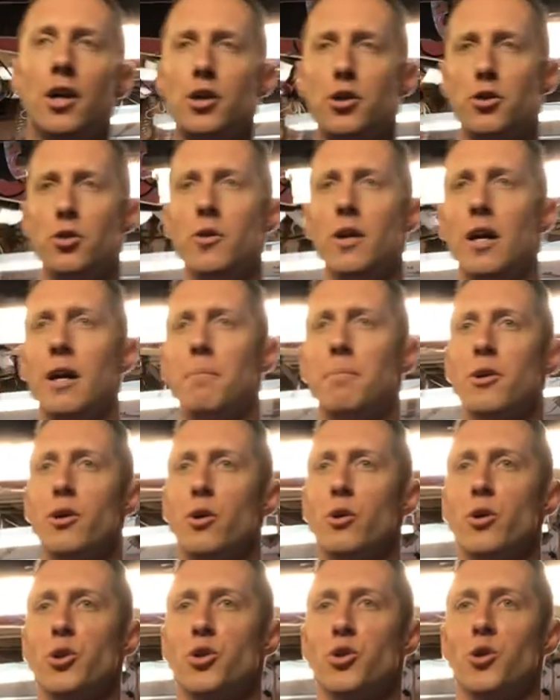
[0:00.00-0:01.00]
tune up the
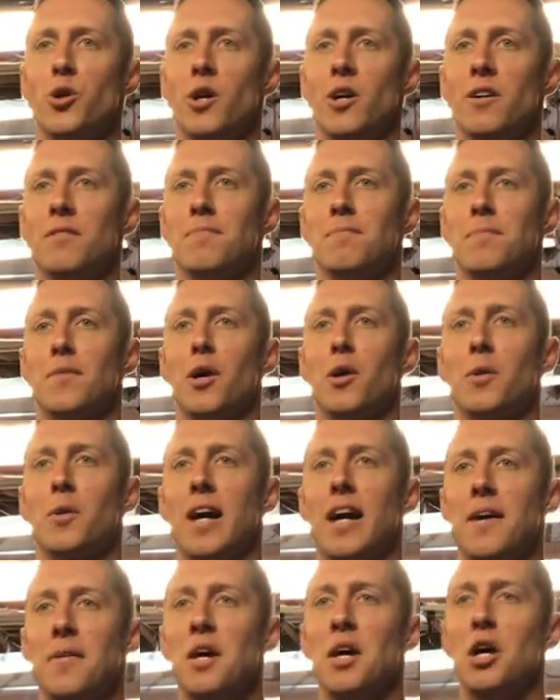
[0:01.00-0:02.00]
usual.
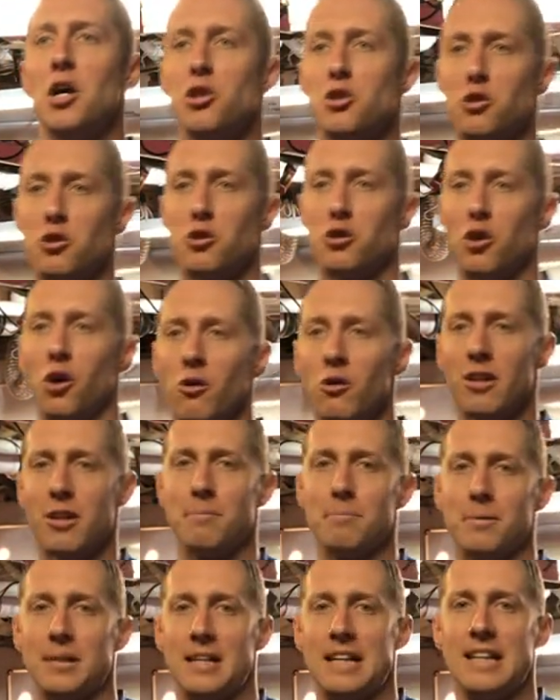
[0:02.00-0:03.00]
Okay, so don't
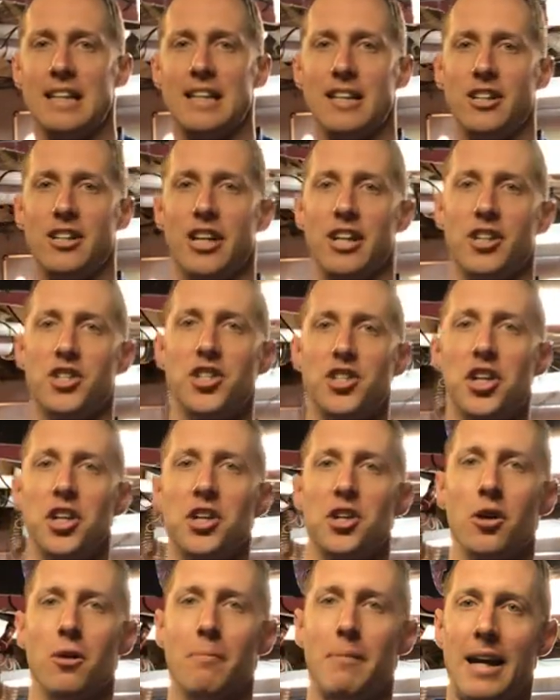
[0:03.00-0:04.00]
completely ditch
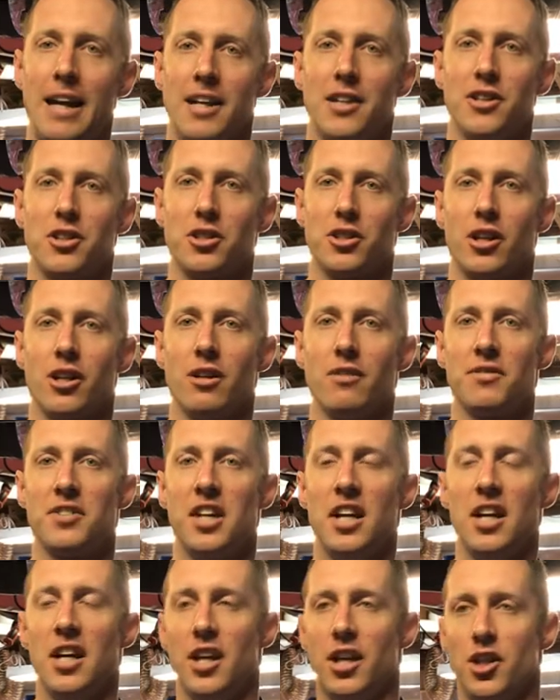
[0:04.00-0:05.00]
your main serves
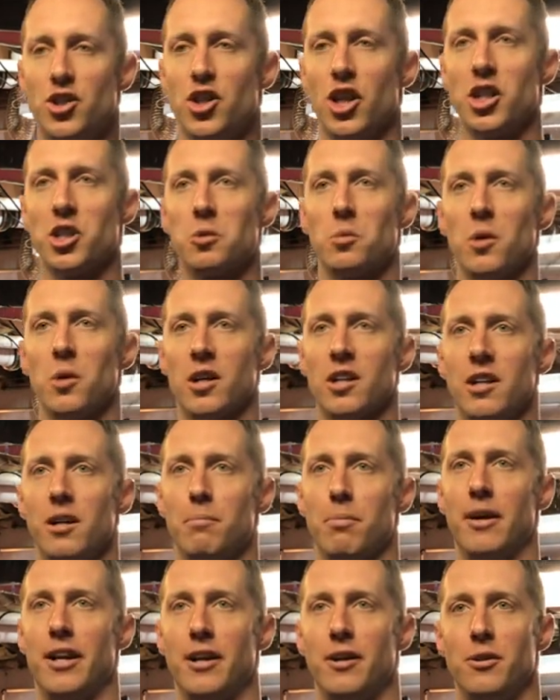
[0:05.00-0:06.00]
and just work on
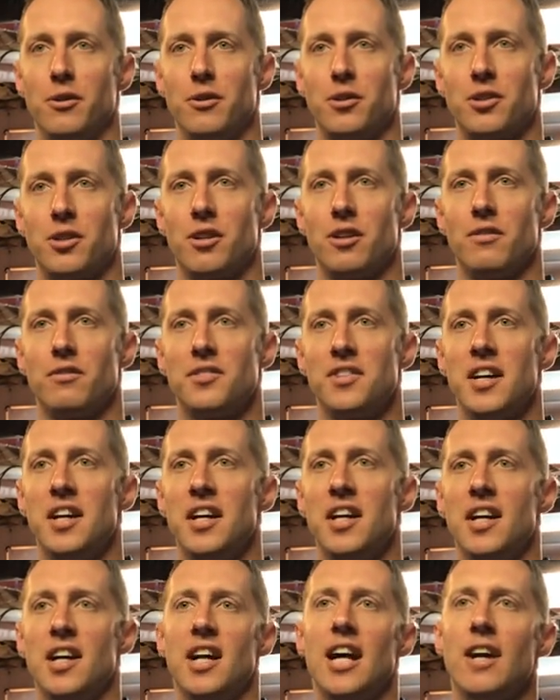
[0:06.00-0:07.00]
brand new serves.
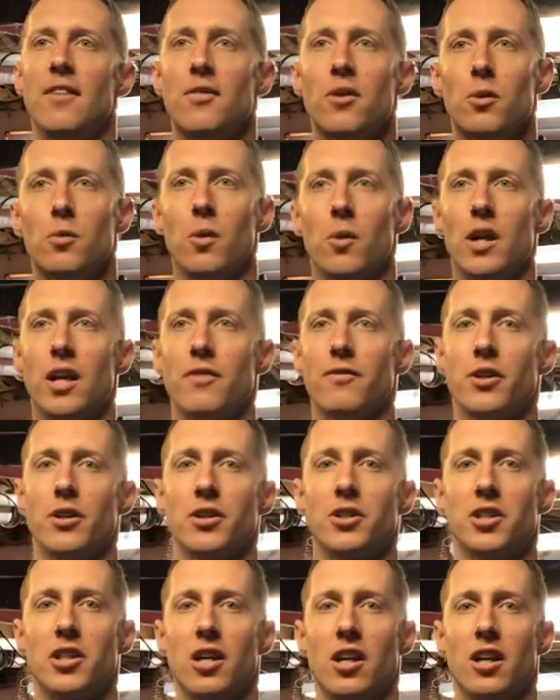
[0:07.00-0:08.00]
Every one of your
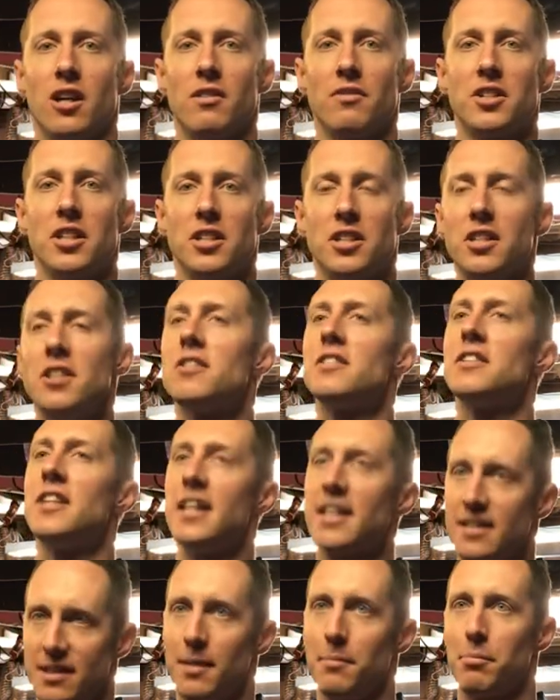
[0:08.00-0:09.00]
serves still
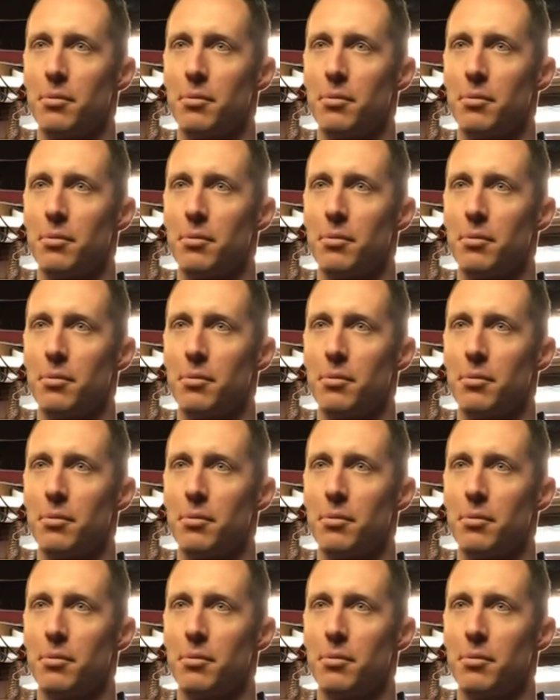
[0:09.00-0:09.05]
takes some